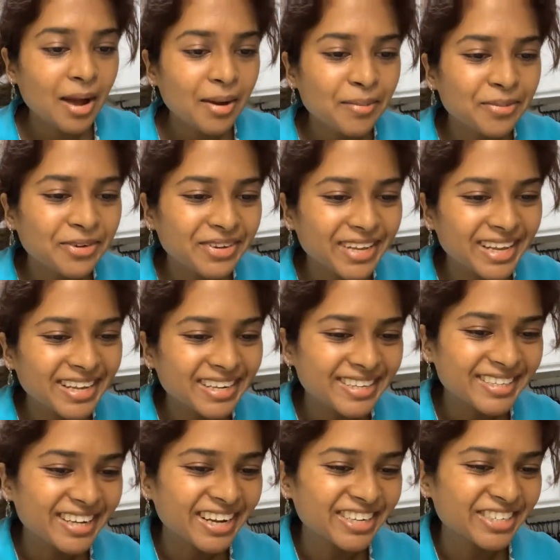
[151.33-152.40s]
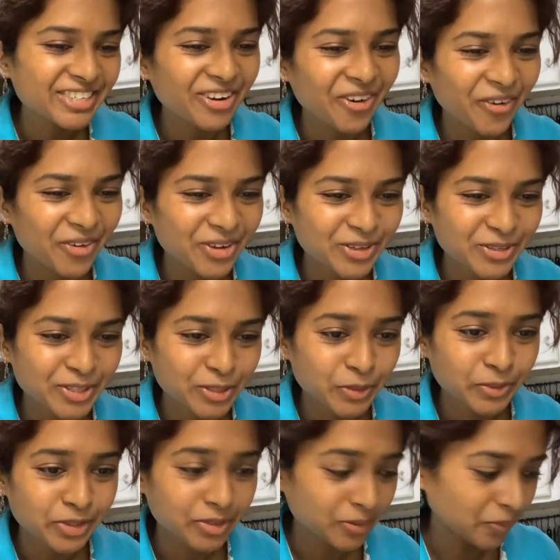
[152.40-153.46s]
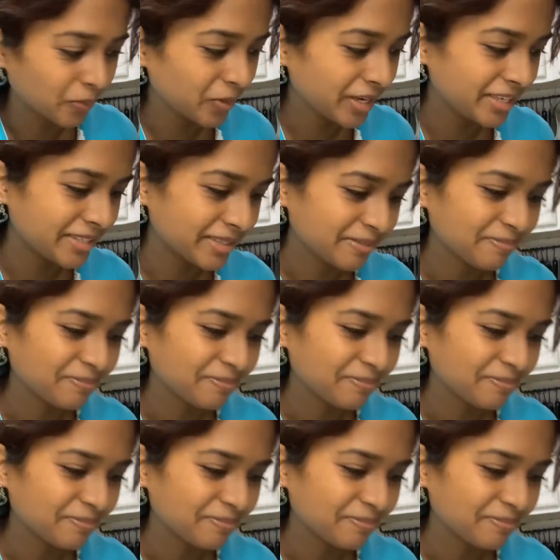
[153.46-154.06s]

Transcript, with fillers: I'm okay, Natasha. Oh, you're so sweet.